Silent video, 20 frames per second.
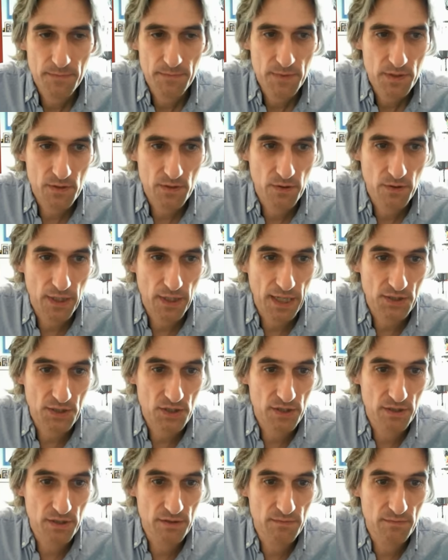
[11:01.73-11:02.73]
So
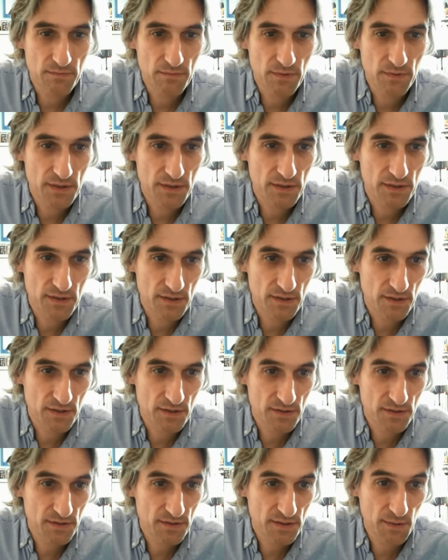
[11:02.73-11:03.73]
actually there's a
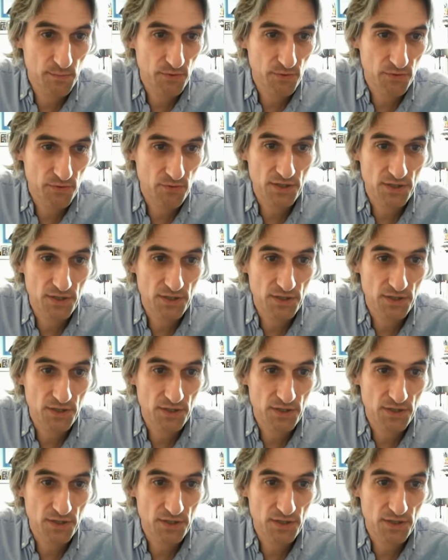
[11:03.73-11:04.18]
simple threat to